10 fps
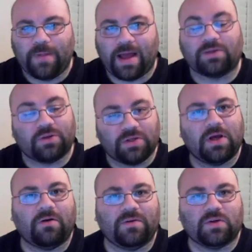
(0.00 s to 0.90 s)
as
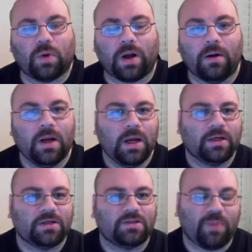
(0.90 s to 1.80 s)
herself as well.
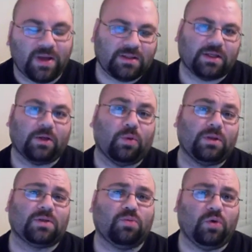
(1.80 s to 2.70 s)
Because basically,
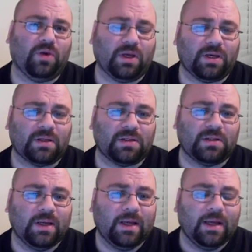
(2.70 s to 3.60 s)
what this movie
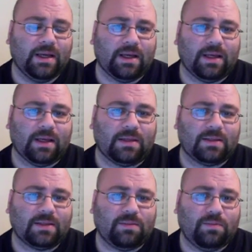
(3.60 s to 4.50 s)
is,
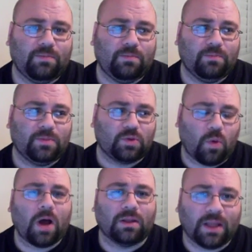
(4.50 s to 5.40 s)
it's
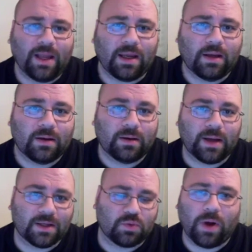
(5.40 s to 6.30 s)
Swan Lake
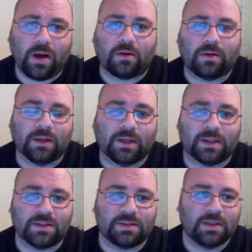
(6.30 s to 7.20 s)
as well.
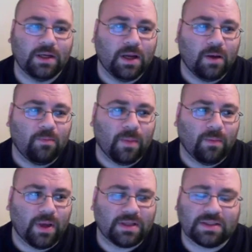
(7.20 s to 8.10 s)
It's
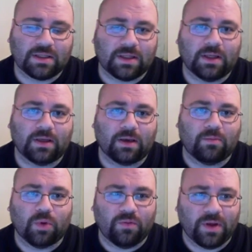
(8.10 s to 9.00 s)
basically a
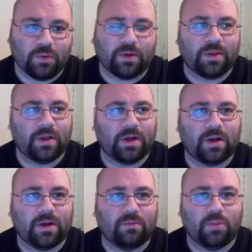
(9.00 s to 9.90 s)
movie within
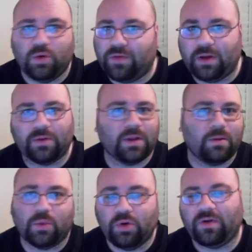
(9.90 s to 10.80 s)
a movie within
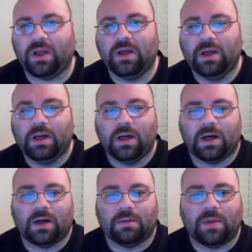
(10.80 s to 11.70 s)
a movie.
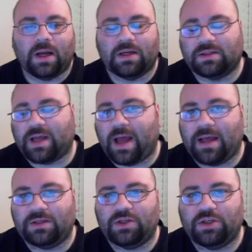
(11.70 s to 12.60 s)
Because
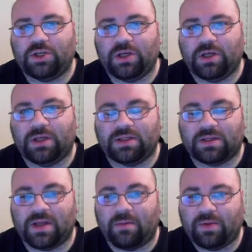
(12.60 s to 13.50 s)
as she is
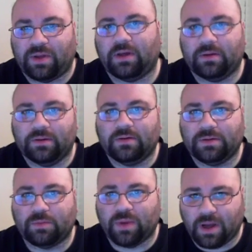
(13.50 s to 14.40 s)
attempting
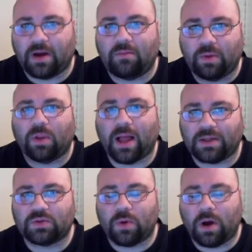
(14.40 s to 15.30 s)
to become the
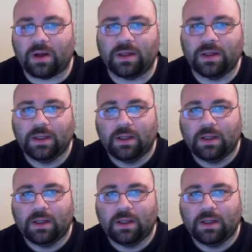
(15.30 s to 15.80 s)
Black Swan